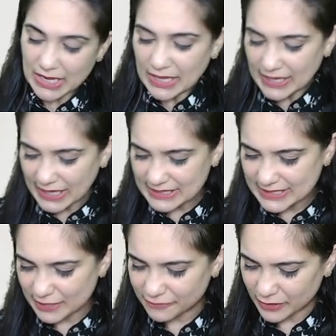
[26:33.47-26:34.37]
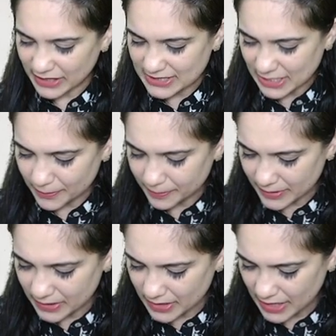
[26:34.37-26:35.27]
Let's say for
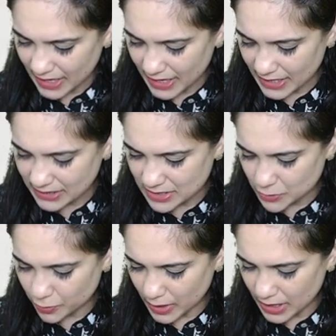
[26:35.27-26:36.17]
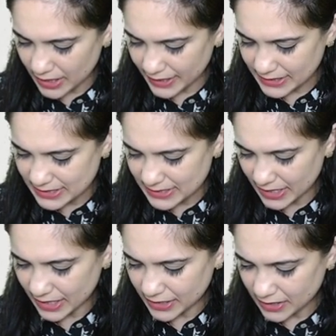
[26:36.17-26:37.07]
example, X, Y,
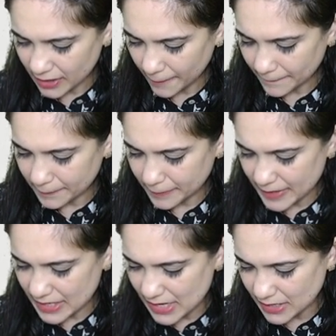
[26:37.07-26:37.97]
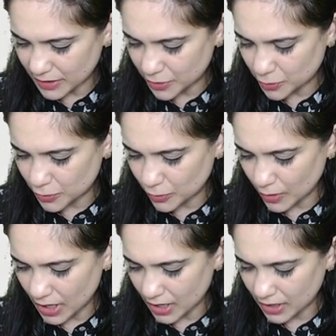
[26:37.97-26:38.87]
Z, P, Q,
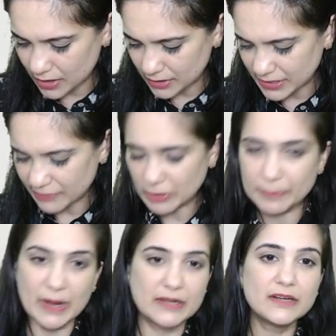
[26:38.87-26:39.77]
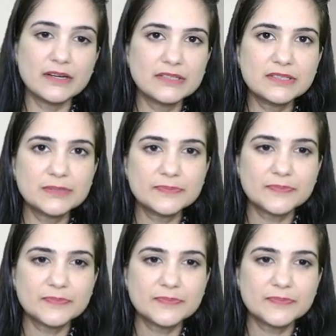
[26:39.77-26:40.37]
R, they were partners.